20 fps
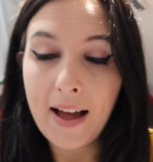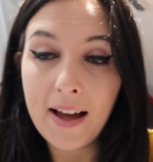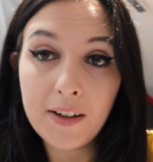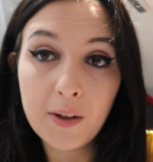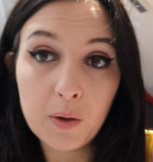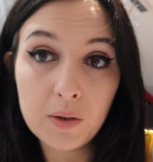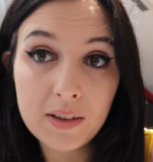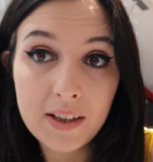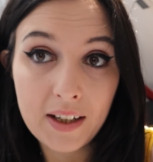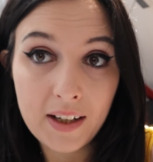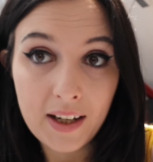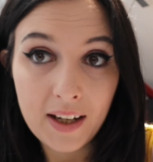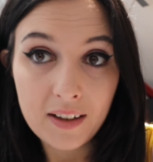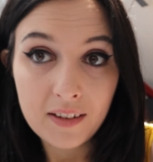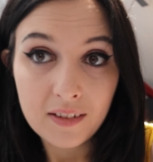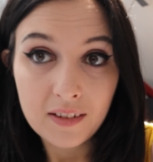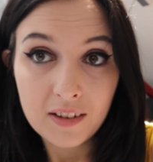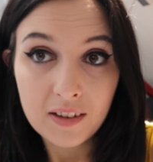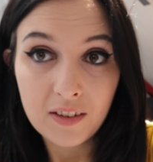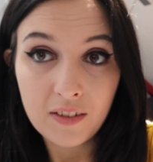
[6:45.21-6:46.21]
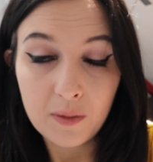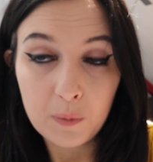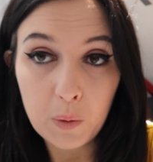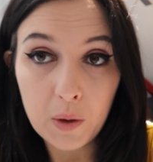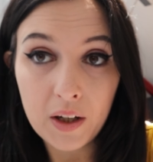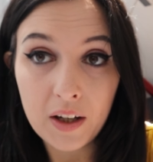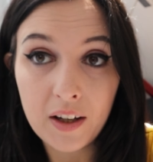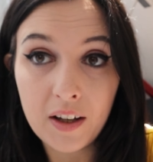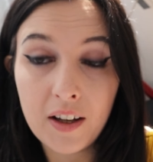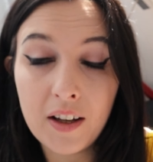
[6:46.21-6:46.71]
Adult tickets
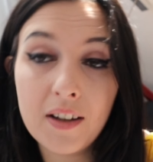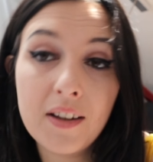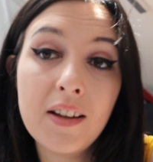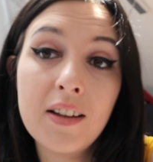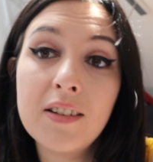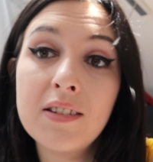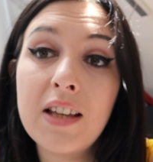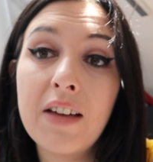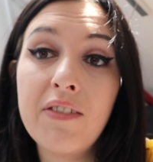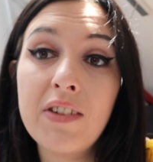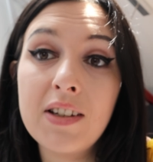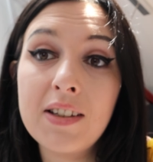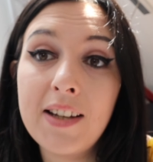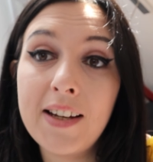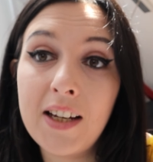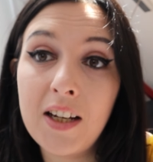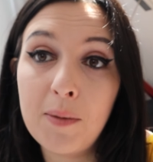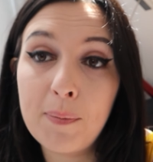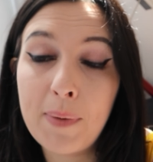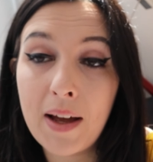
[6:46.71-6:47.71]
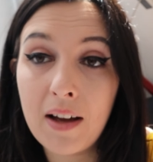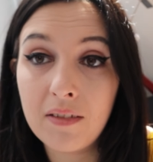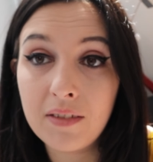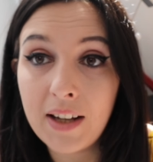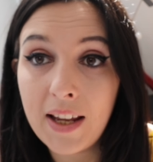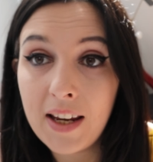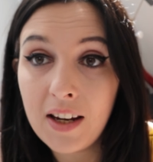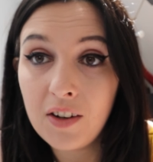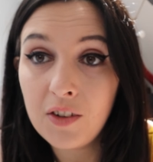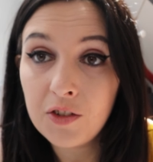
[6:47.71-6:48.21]
were
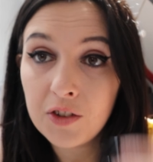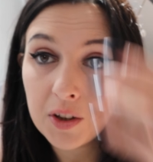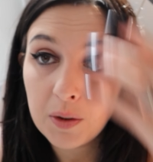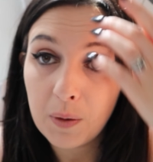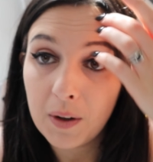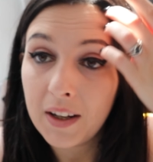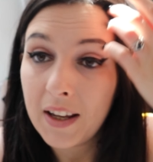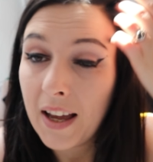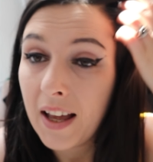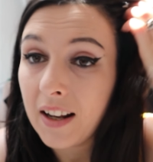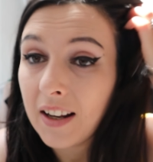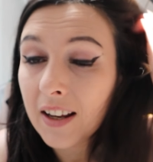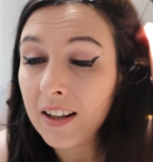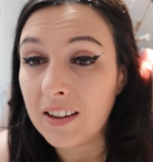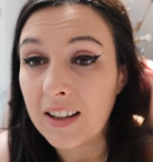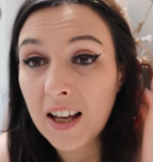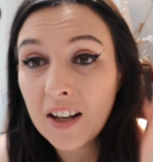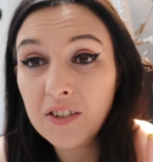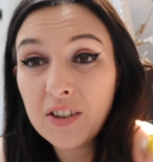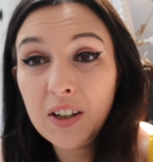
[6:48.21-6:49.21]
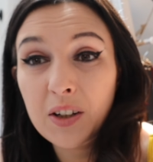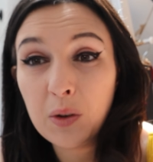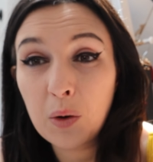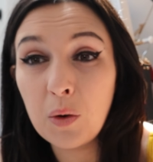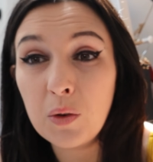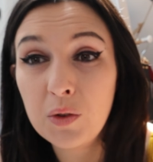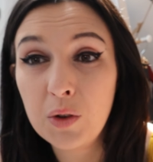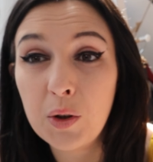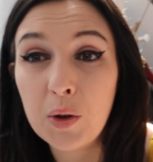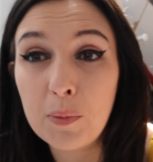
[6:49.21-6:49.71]
£17 each, so again, it's actually
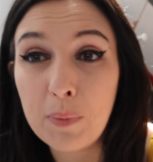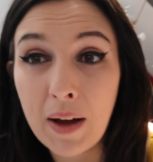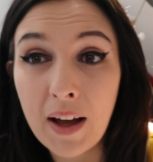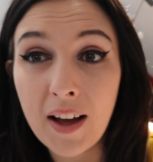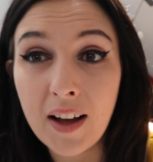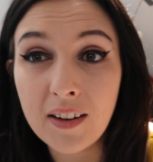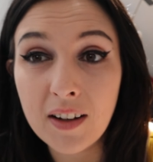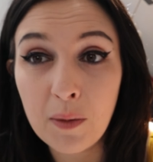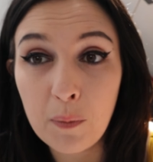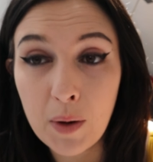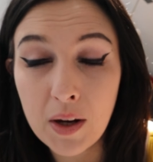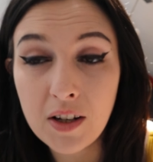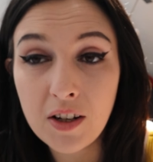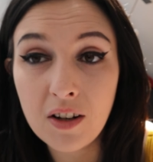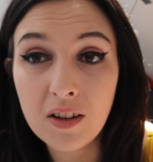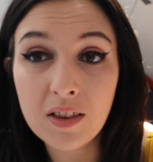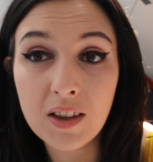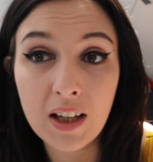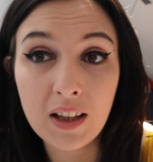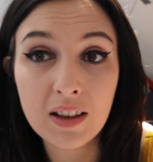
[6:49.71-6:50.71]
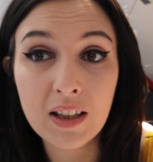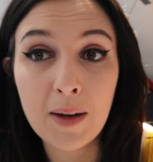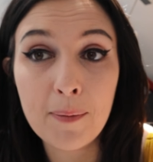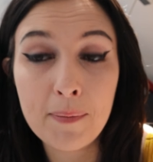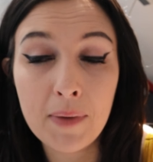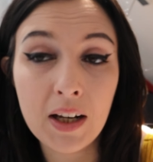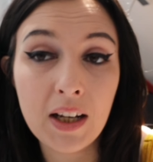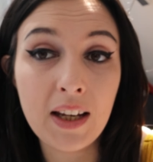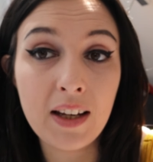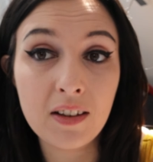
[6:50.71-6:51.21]
not too bad. And when you think that
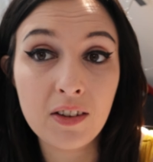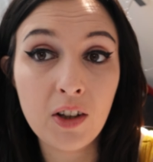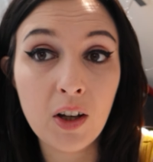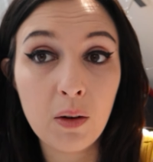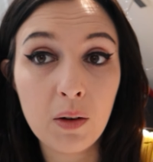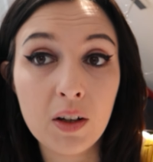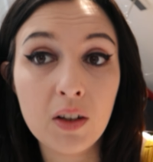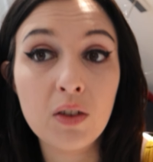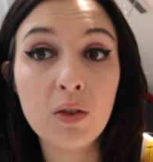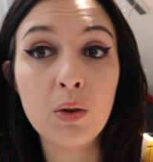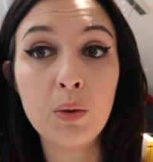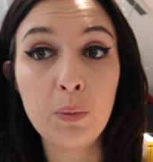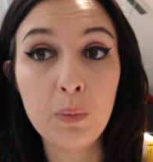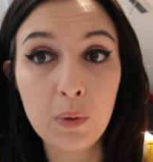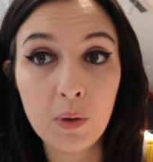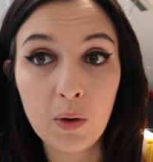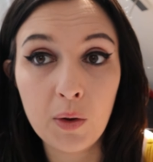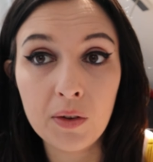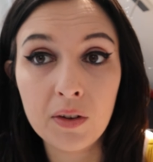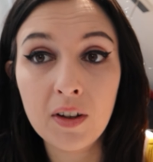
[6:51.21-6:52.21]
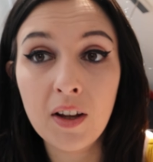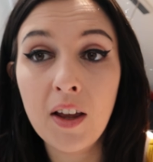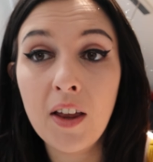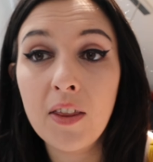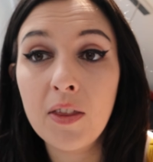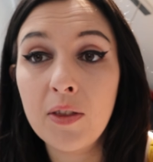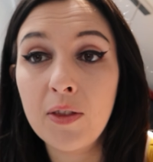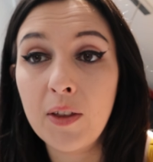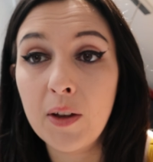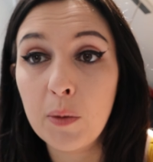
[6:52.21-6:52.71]
money is going towards
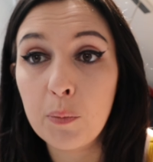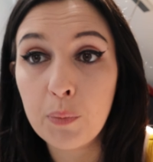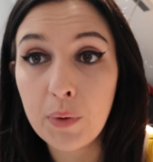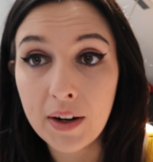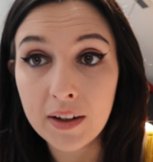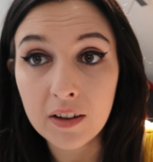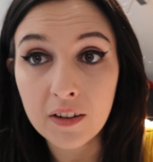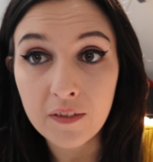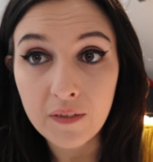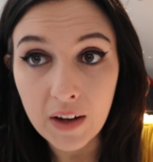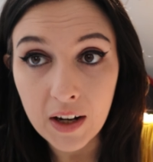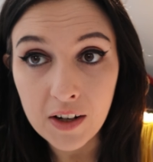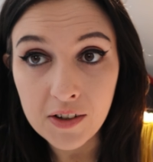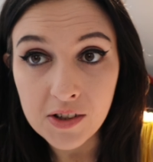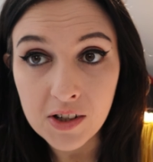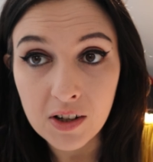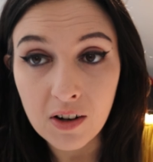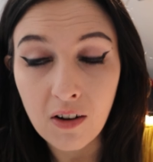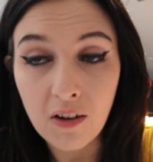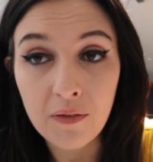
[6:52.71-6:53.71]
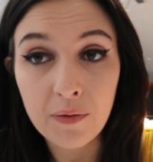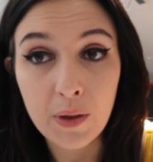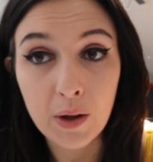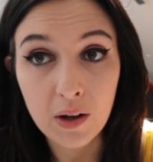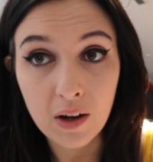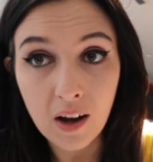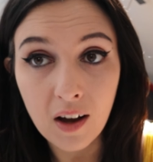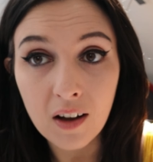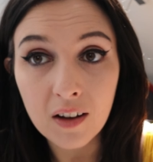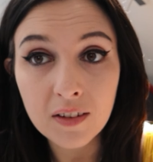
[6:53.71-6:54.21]
the preservation of the
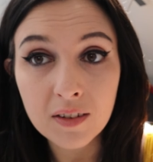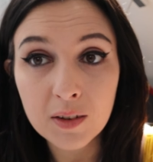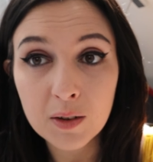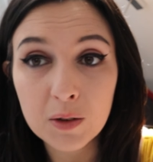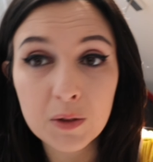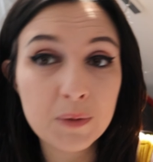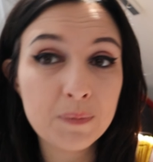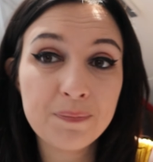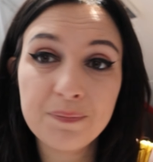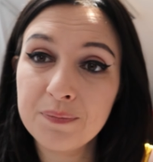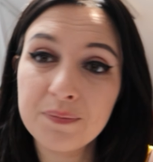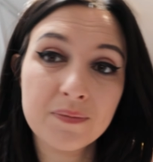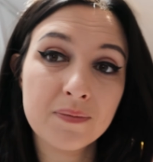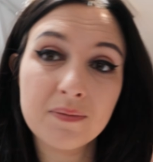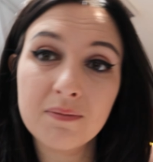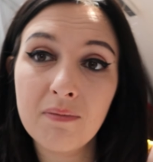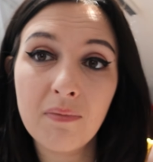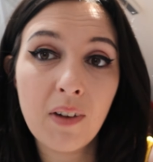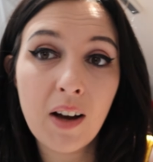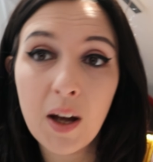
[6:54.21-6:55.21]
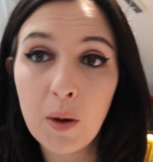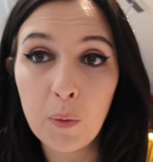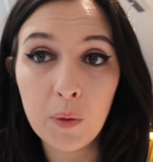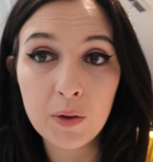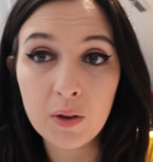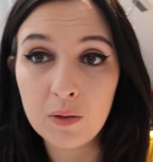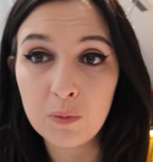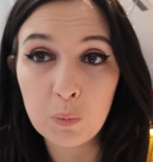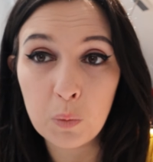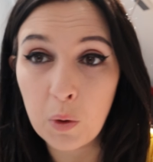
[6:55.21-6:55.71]
castle, I
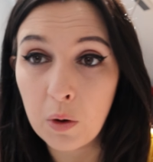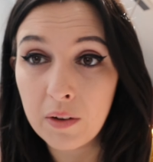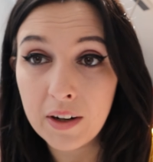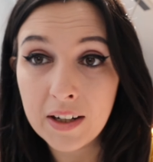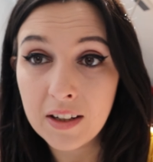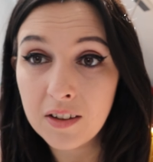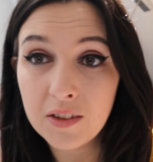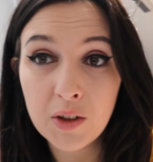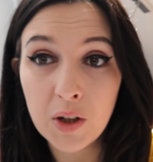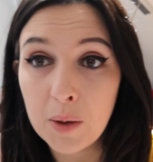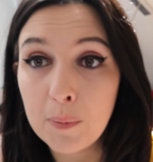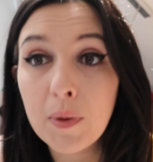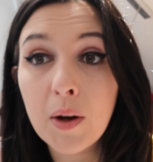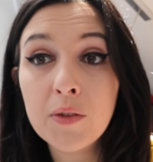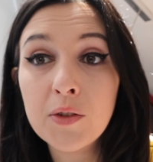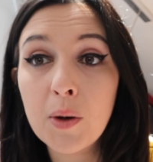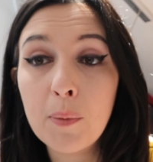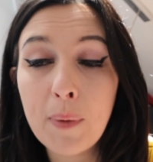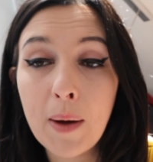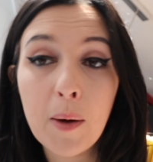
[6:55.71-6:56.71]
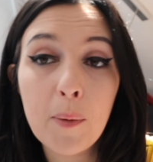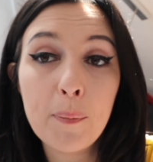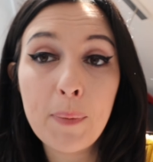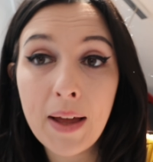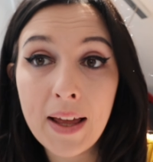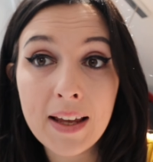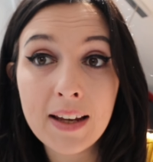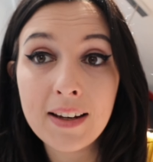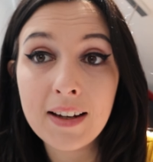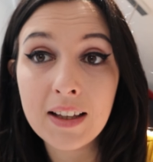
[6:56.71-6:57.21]
wasn't worried too much about
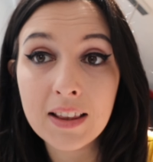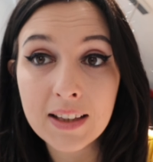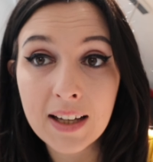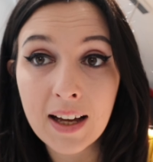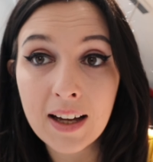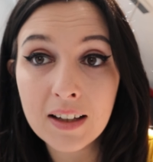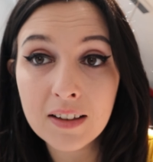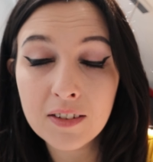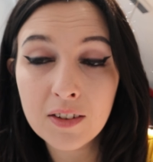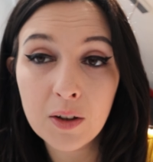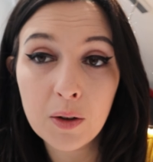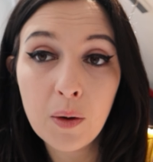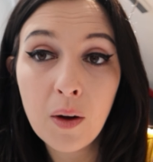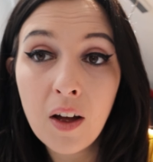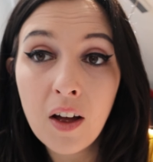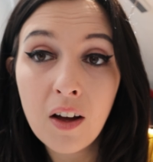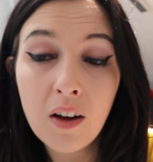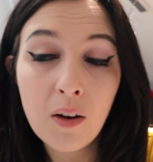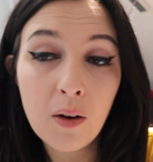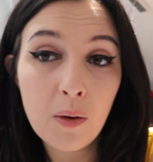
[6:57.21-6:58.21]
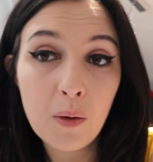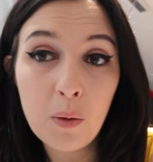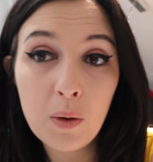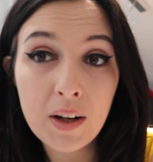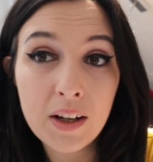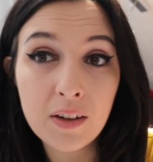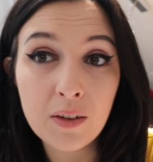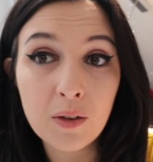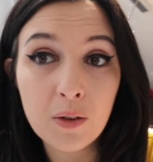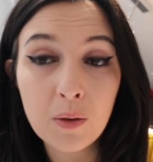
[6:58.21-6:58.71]
paying that. So all
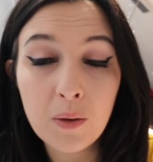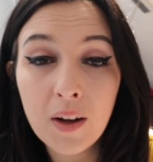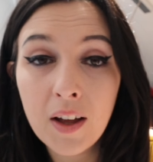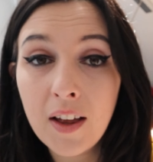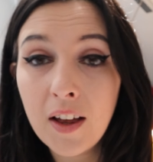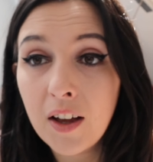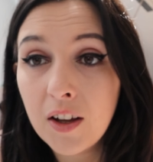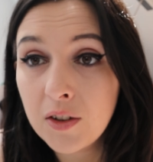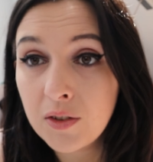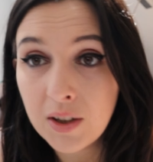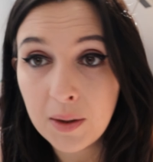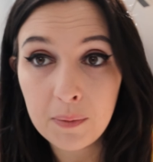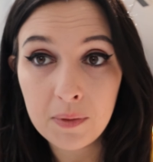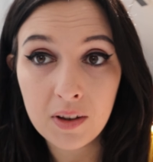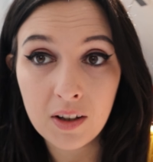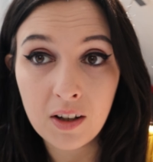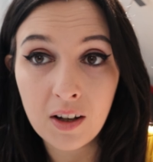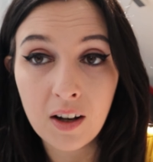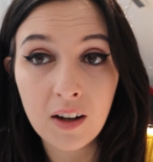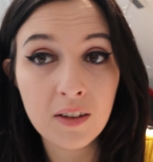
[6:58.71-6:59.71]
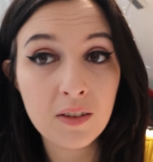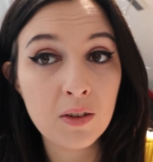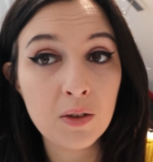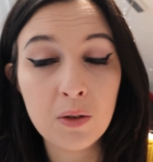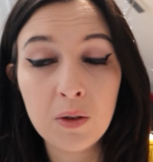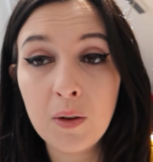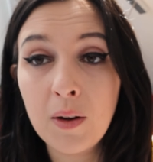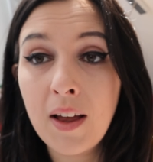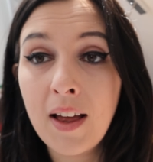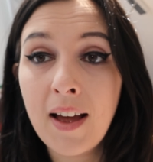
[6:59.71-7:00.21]
in all, a trip to the
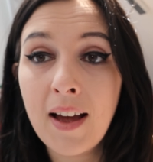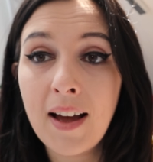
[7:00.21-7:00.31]
castle